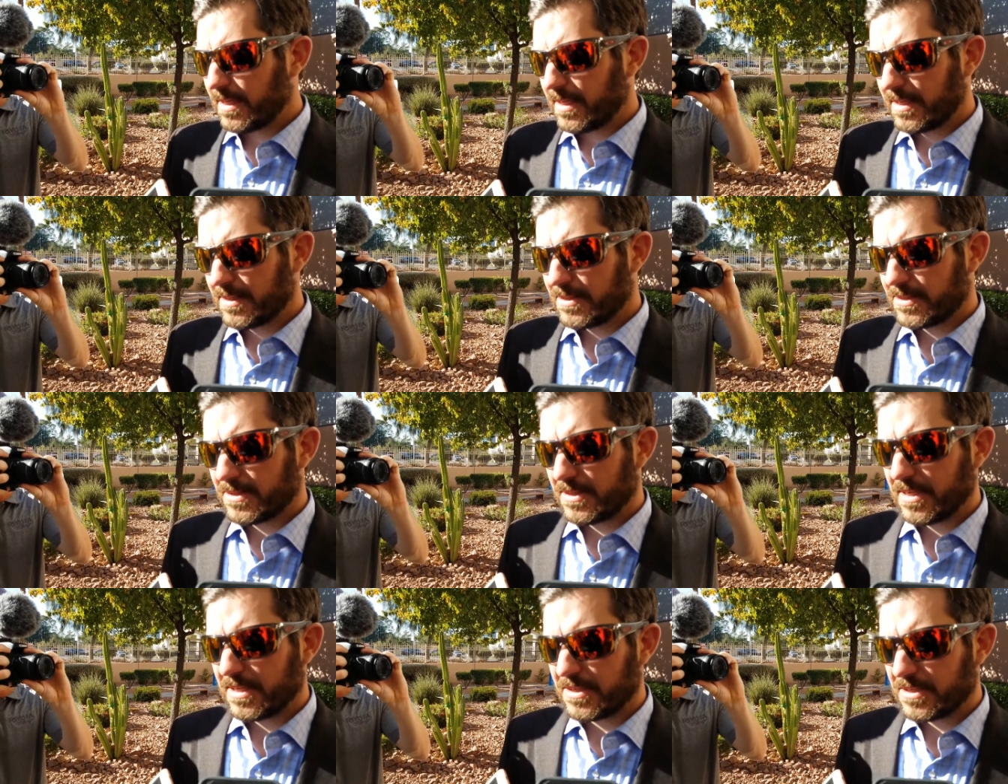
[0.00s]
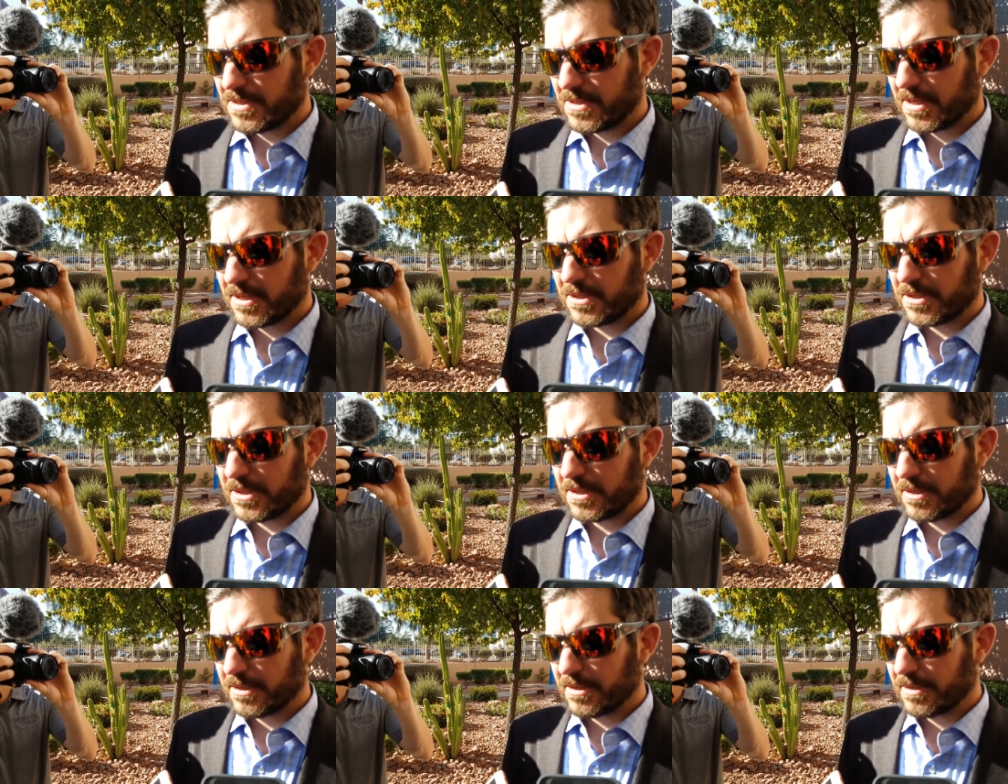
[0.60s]
it's it's
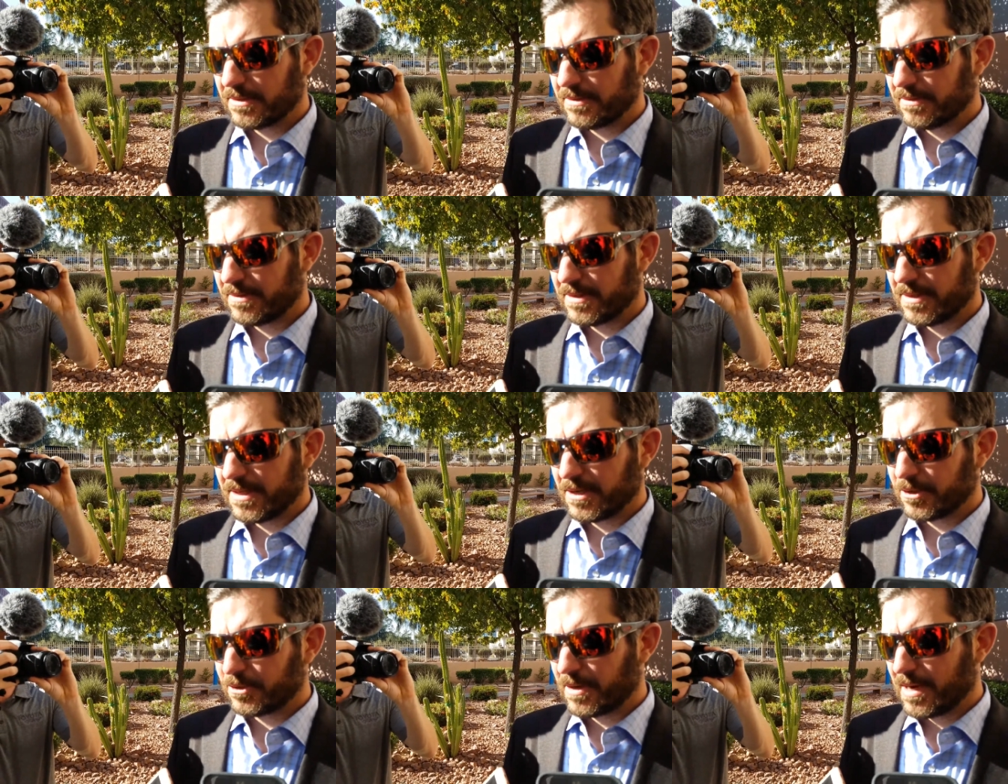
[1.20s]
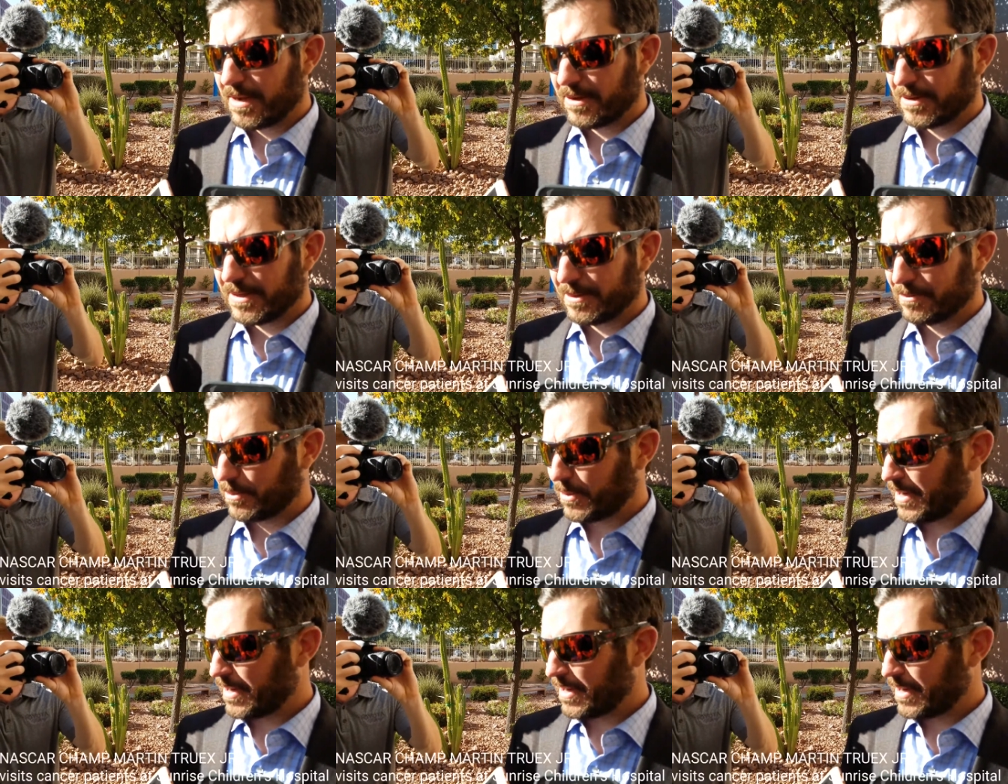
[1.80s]
such a, a, grounding